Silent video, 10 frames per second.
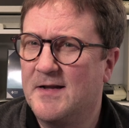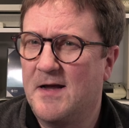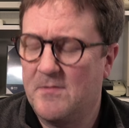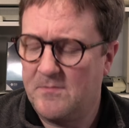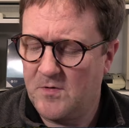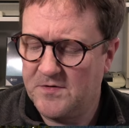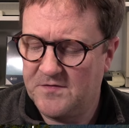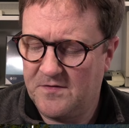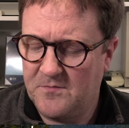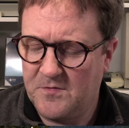want
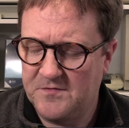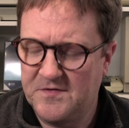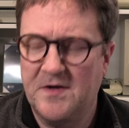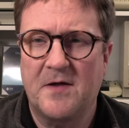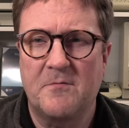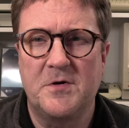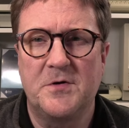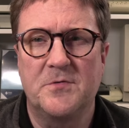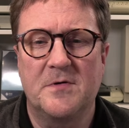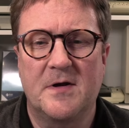to share that with
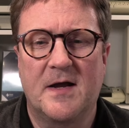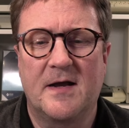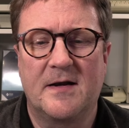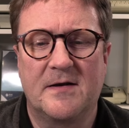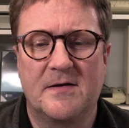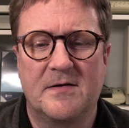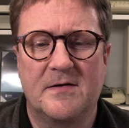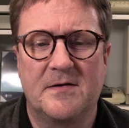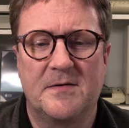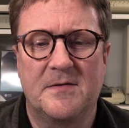you, and
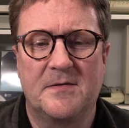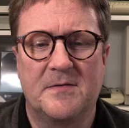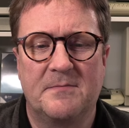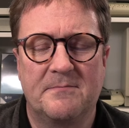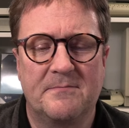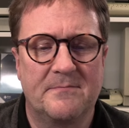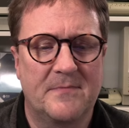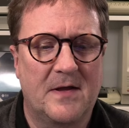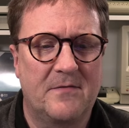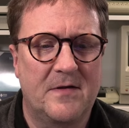I
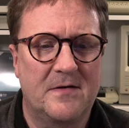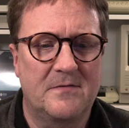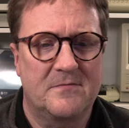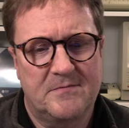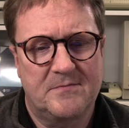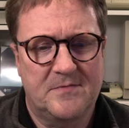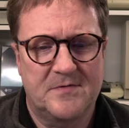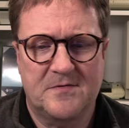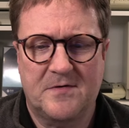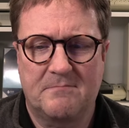think
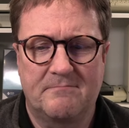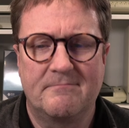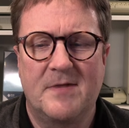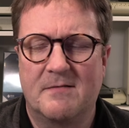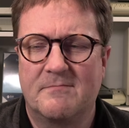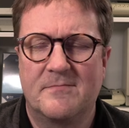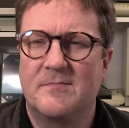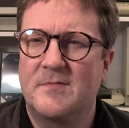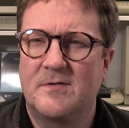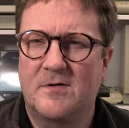you're
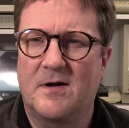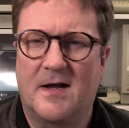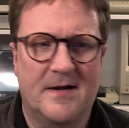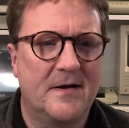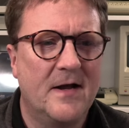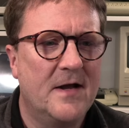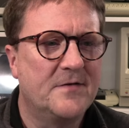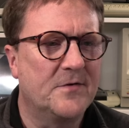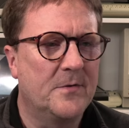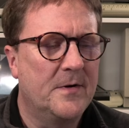gonna like it.
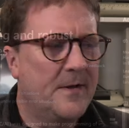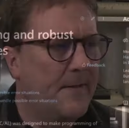So